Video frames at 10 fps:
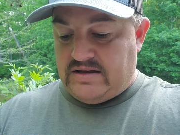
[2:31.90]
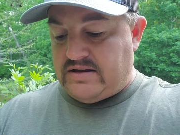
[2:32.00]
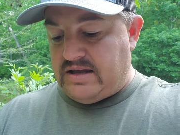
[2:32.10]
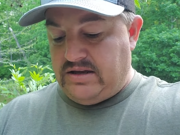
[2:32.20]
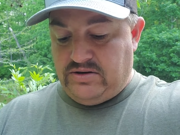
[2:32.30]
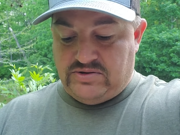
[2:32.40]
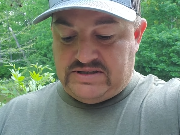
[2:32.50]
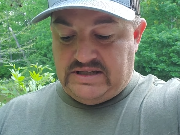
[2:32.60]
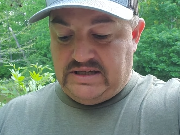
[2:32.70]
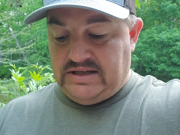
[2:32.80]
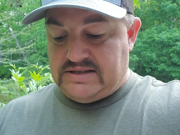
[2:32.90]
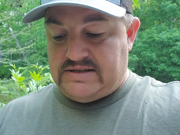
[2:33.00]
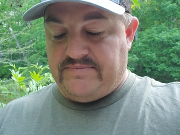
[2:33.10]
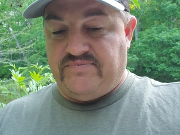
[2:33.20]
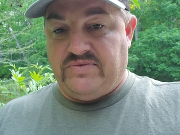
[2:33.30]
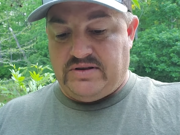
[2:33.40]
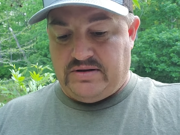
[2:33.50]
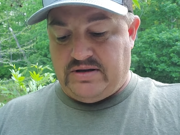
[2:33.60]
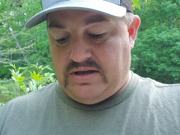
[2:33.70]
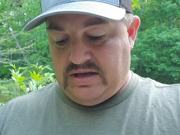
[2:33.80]
use these,
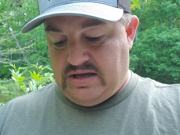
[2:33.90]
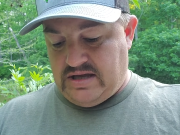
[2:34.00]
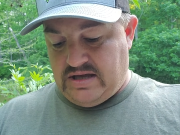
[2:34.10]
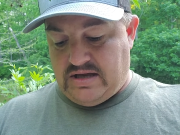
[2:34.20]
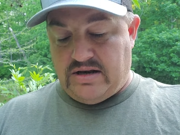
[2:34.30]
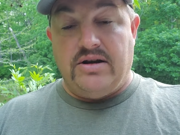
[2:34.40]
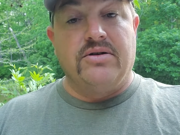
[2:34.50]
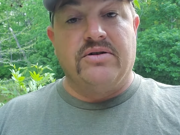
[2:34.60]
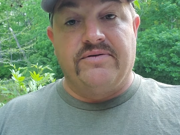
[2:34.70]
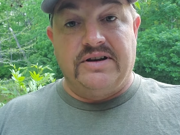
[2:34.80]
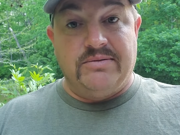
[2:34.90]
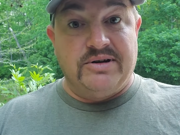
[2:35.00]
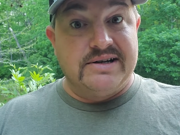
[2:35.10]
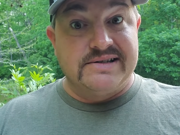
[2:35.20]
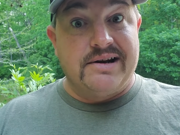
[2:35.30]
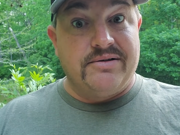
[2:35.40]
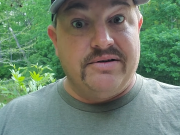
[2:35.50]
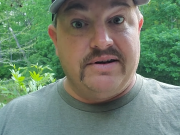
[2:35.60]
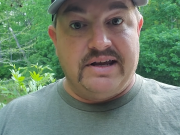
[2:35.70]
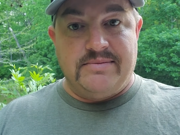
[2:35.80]
and you're going to forgive me because I don't know
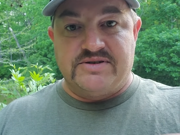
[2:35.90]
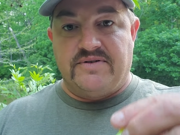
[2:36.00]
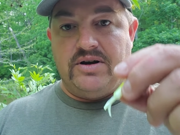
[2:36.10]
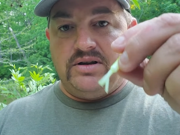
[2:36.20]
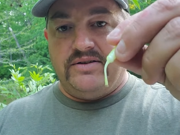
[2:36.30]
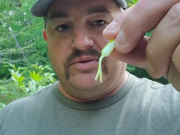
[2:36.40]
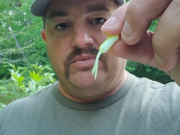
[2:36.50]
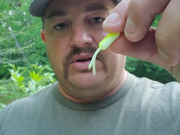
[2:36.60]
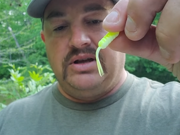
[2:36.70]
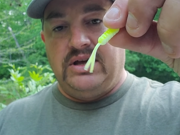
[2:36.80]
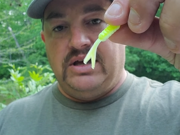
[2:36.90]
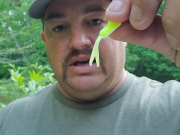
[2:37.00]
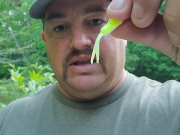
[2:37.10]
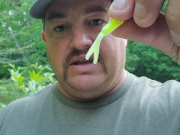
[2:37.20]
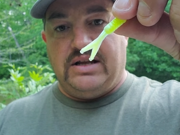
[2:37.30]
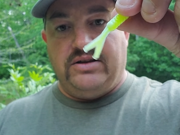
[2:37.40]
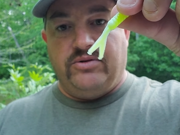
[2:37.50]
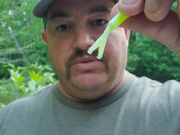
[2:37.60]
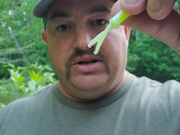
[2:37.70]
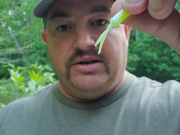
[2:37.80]
the names of all of them. That little
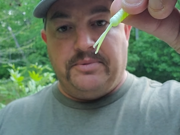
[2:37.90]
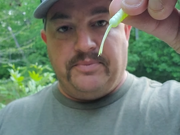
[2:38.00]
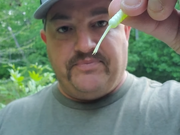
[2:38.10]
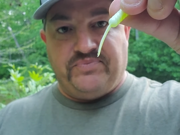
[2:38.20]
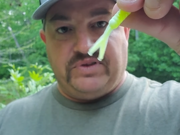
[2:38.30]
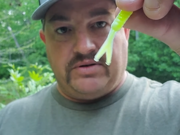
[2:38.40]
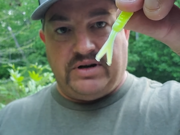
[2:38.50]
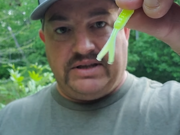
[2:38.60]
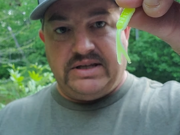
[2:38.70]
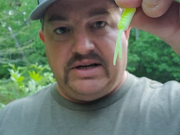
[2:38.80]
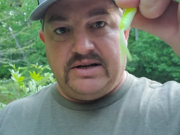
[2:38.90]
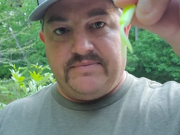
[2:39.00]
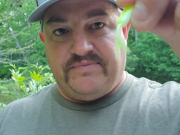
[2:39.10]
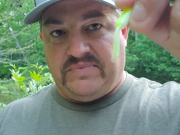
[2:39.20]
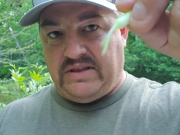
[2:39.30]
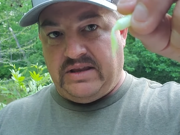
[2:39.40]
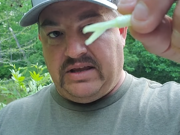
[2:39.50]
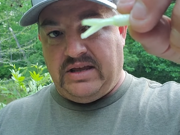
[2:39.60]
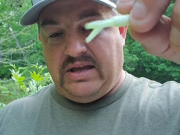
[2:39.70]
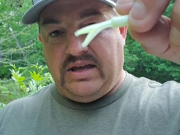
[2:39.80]
minnow right there,
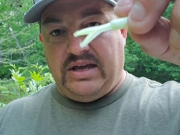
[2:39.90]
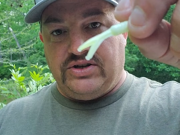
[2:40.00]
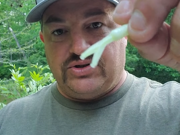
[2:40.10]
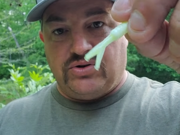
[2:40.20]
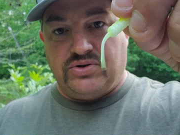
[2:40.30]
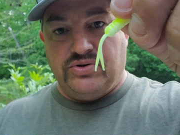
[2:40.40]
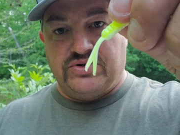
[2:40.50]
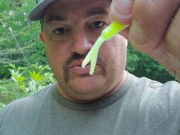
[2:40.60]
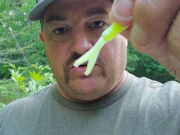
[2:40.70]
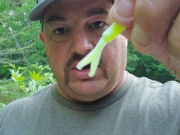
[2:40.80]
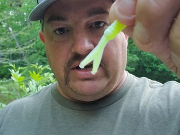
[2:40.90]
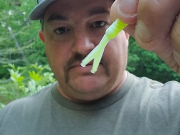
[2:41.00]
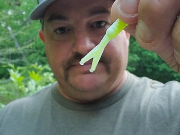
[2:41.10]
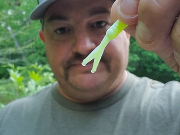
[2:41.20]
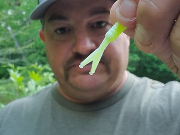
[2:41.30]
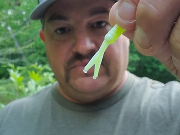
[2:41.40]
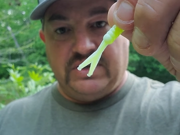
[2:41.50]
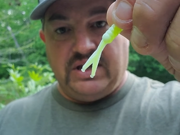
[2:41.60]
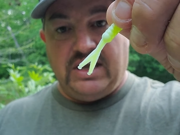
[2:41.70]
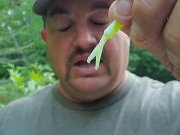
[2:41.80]
and chartreuse and white.
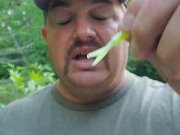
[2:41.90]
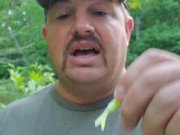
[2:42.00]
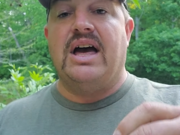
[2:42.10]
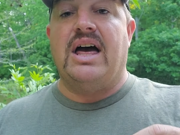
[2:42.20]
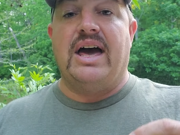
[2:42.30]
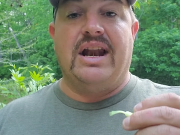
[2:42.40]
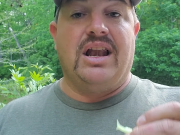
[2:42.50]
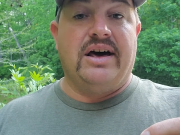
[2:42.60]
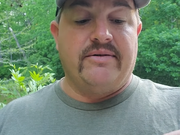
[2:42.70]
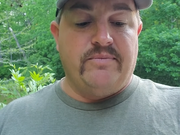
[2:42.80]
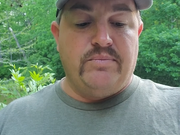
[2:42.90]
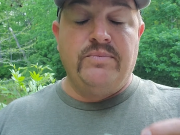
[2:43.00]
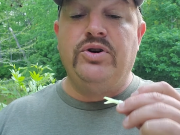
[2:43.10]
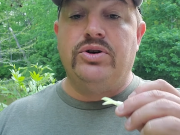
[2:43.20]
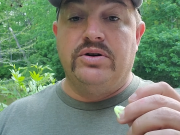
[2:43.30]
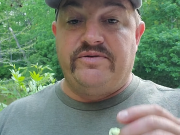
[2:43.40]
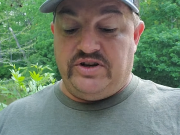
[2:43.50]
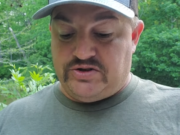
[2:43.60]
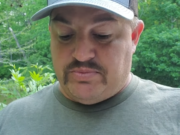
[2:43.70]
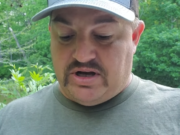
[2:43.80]
I had a lot of good
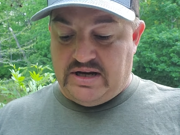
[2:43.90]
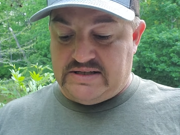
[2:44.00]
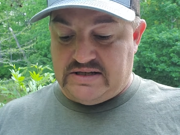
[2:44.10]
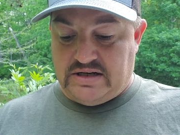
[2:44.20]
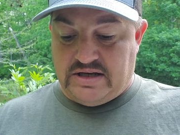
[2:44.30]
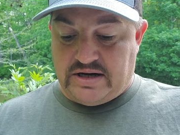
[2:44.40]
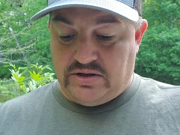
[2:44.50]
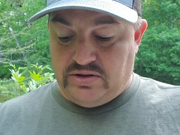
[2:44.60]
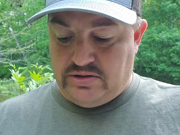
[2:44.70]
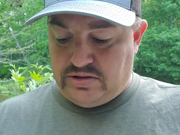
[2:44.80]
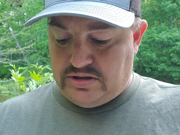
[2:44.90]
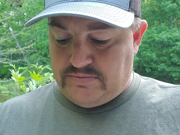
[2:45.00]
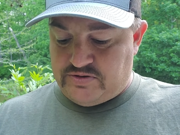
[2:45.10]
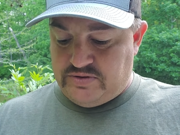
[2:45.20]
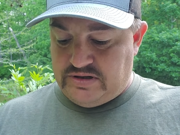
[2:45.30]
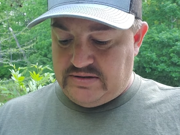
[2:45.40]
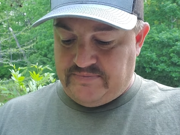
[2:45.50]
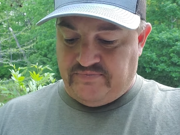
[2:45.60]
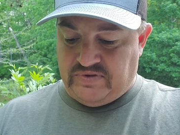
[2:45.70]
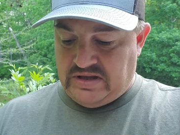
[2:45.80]
fish bites and a lot of good hookups with it.
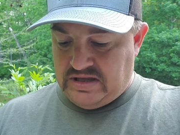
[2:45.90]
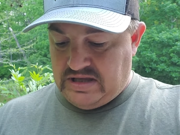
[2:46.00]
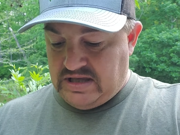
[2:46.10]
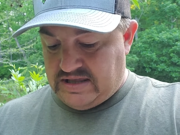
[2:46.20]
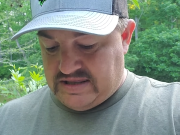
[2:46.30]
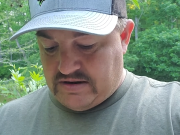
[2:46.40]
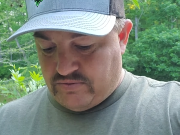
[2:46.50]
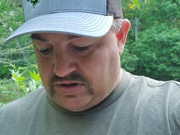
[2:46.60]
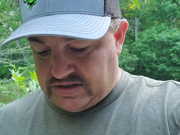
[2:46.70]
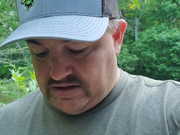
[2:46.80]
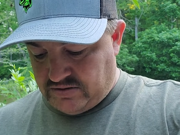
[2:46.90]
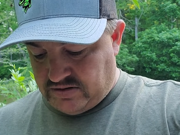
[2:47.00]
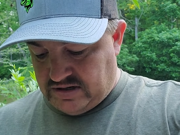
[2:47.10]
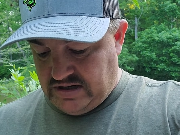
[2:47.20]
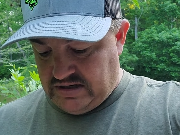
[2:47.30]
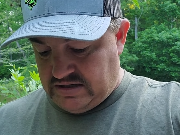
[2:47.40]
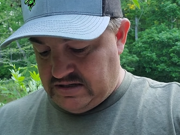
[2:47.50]
That worked out great.